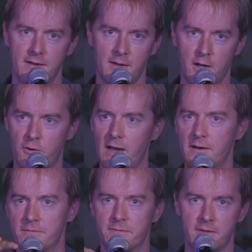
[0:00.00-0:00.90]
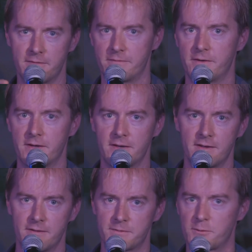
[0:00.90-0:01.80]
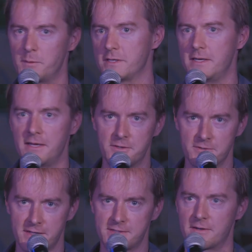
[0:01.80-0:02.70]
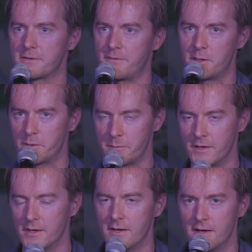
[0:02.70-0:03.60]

a crowd of screaming teenagers that start to follow him.